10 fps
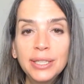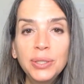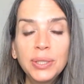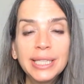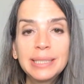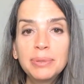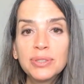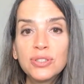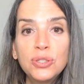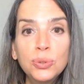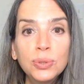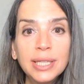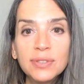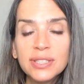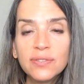You can experience new
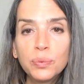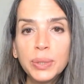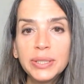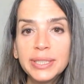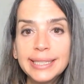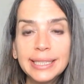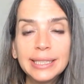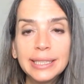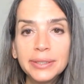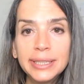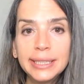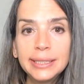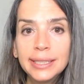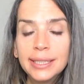levels of awareness and clarity,